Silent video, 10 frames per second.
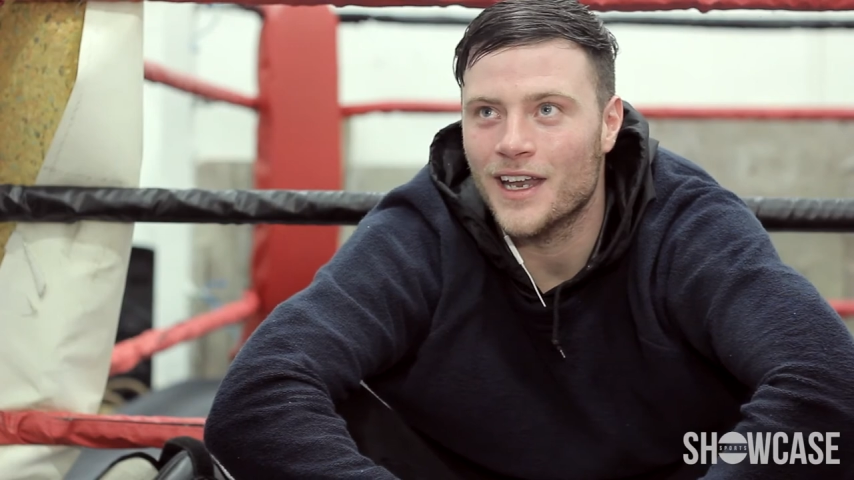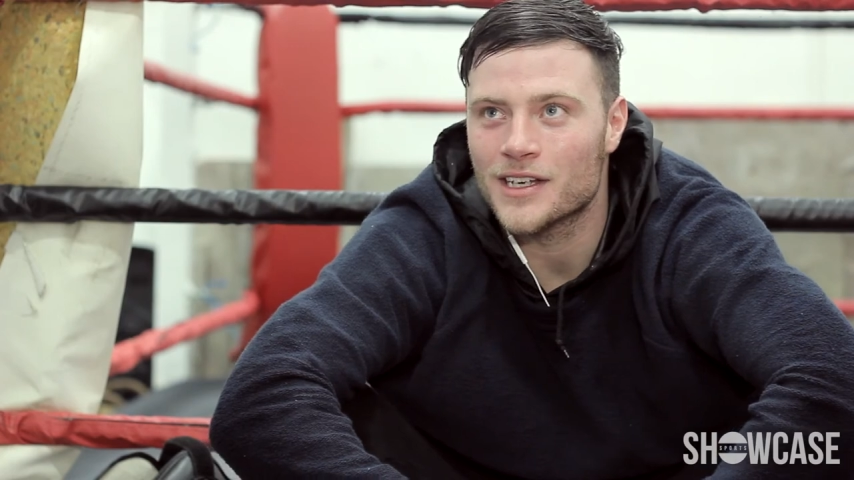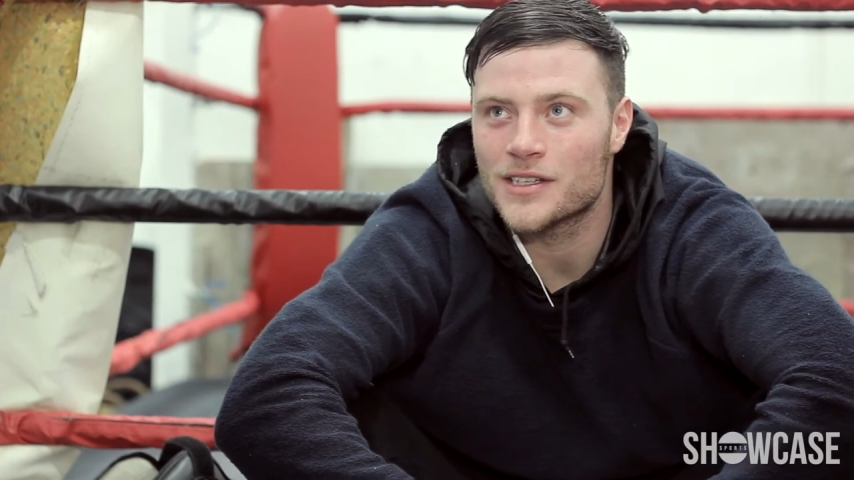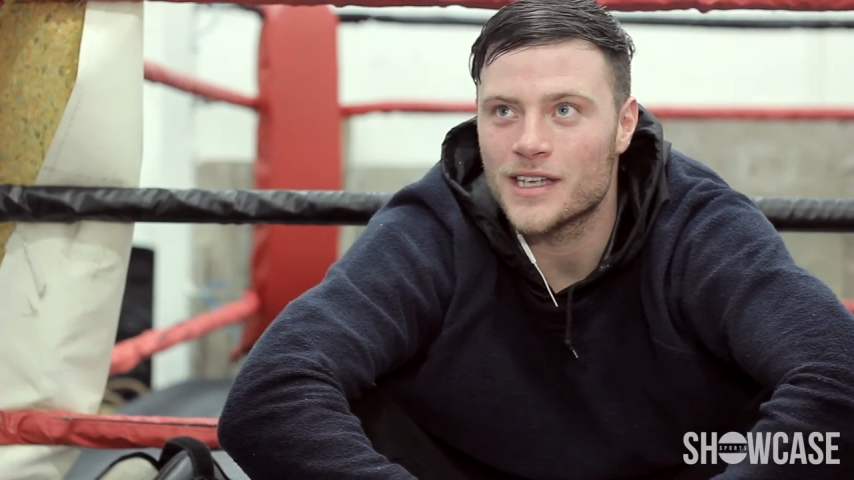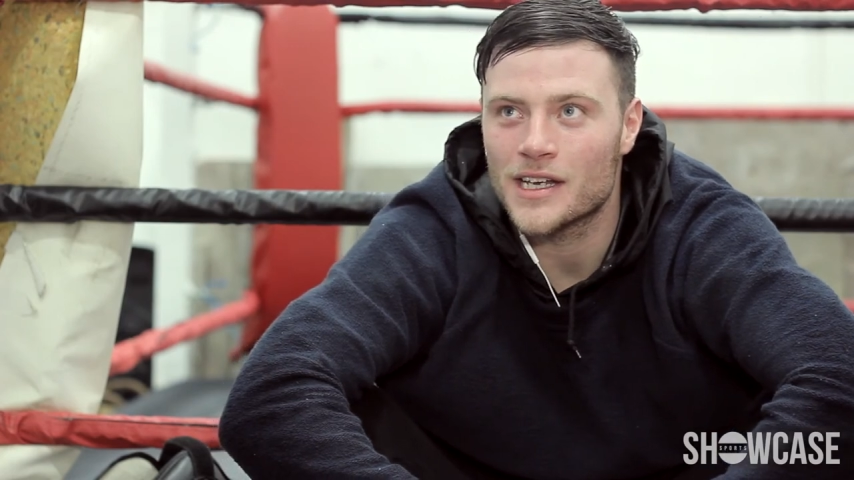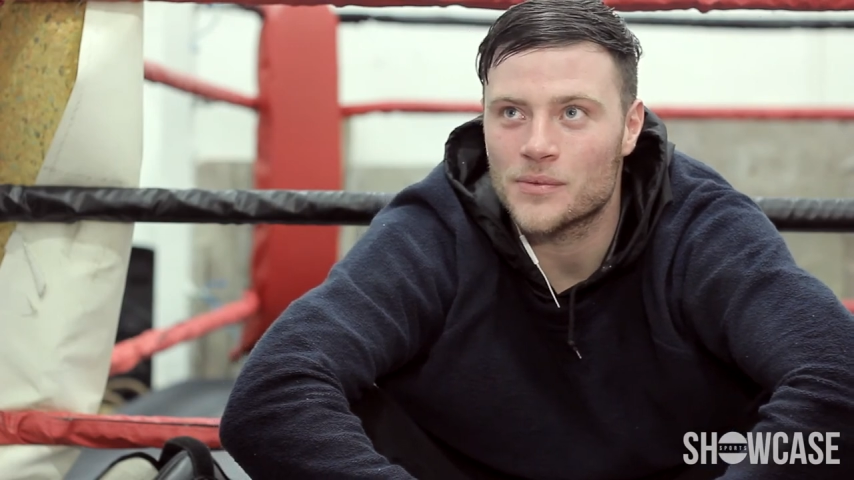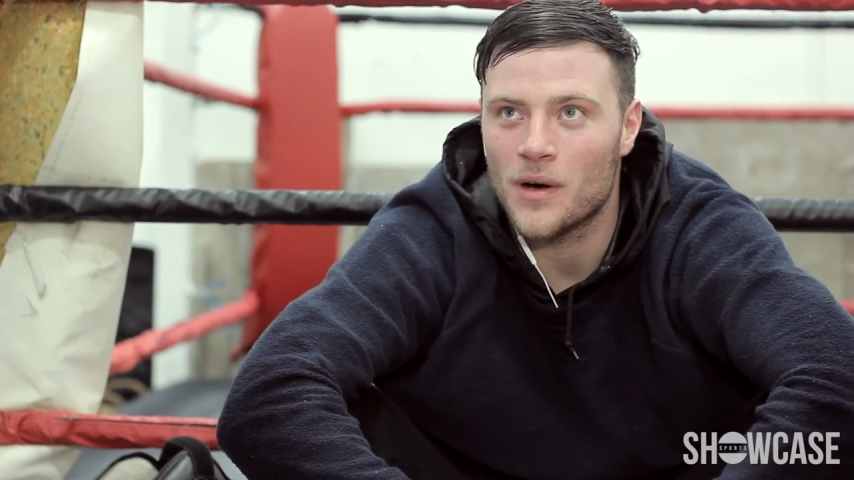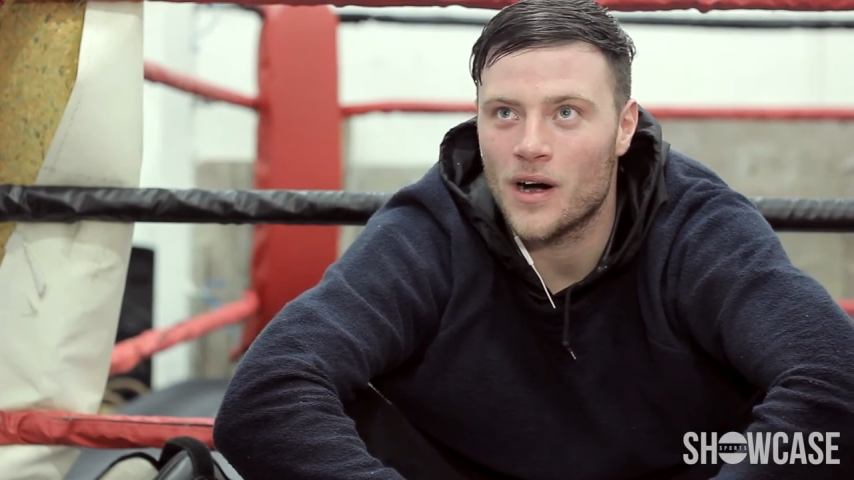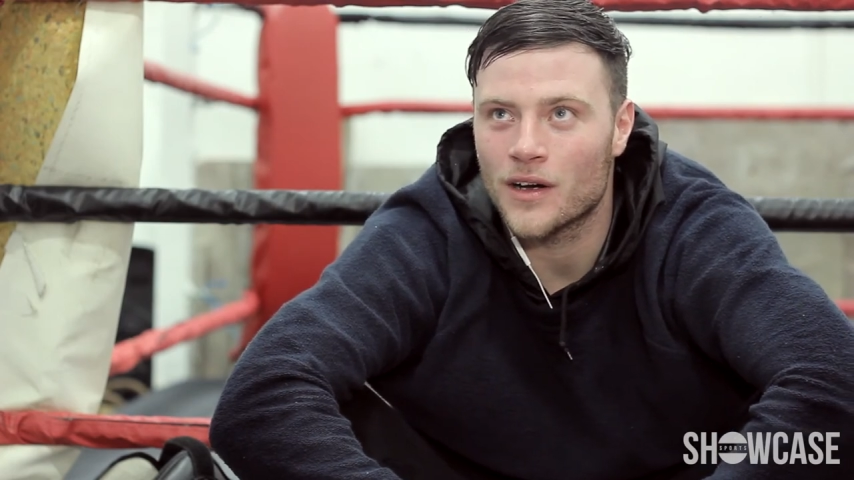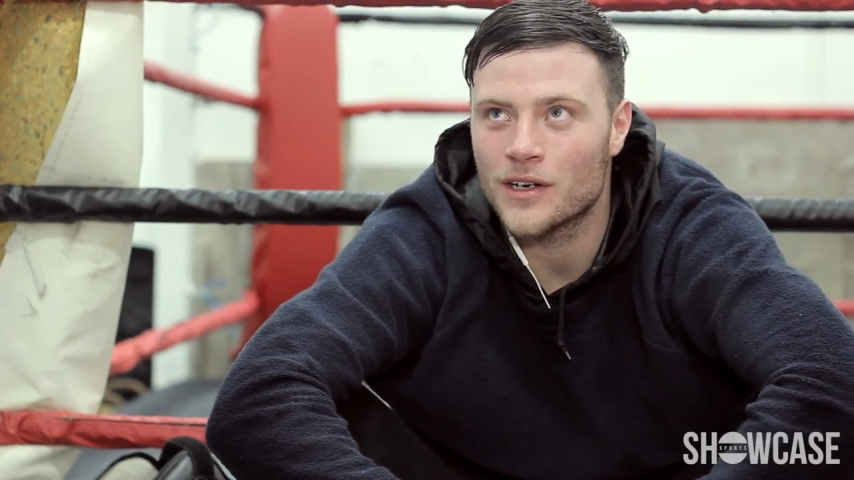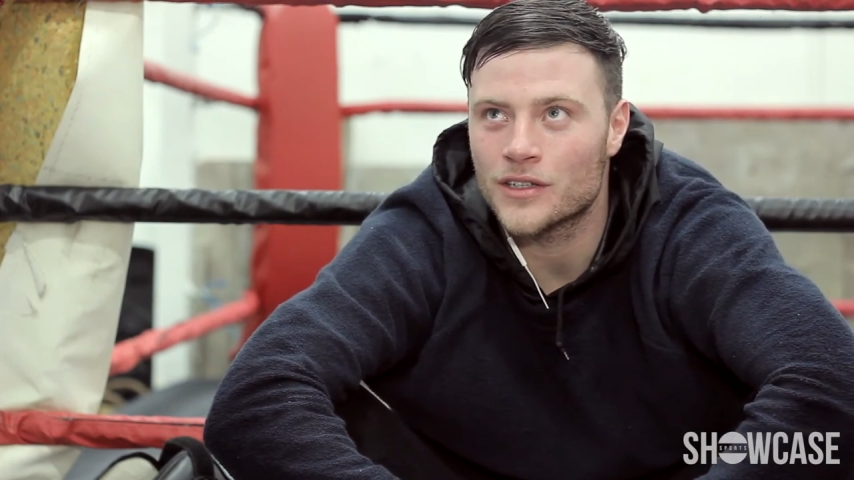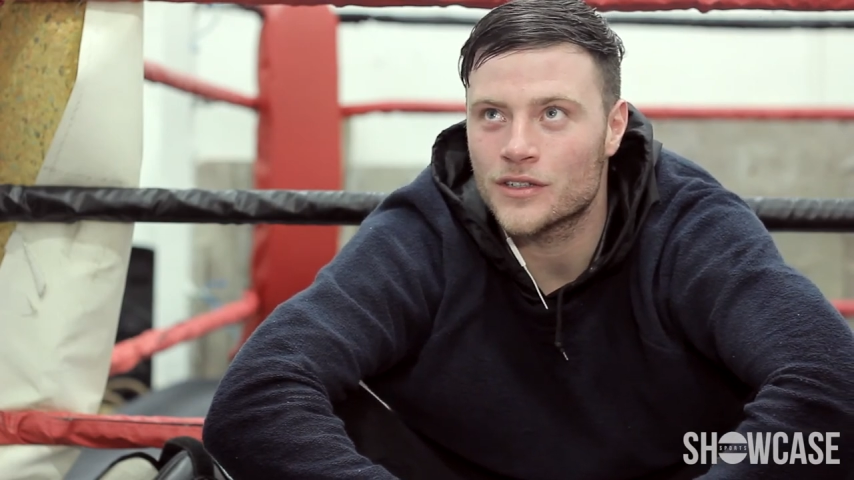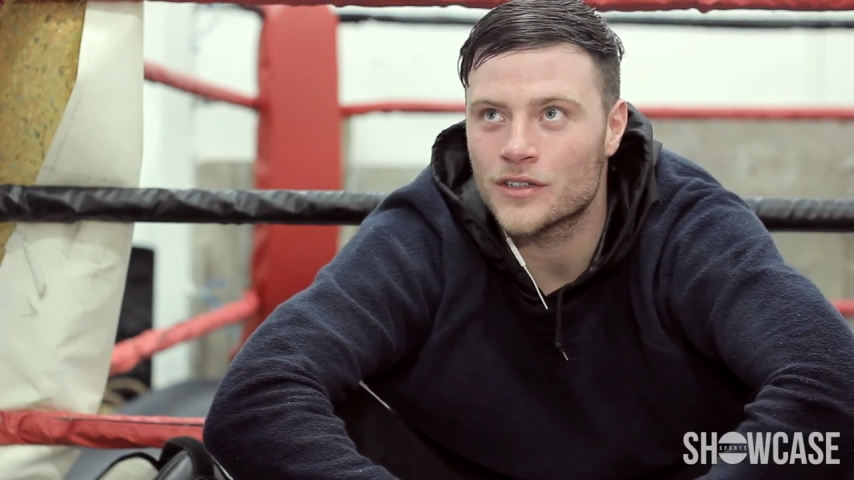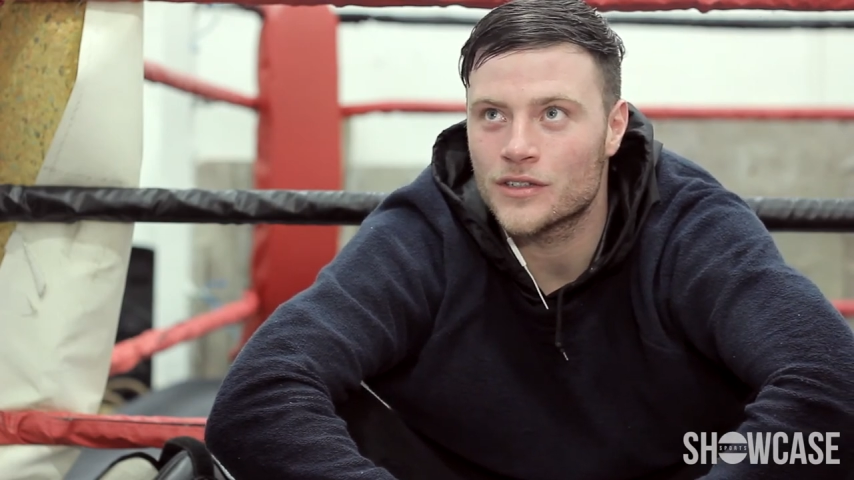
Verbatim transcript: that's what I'm going to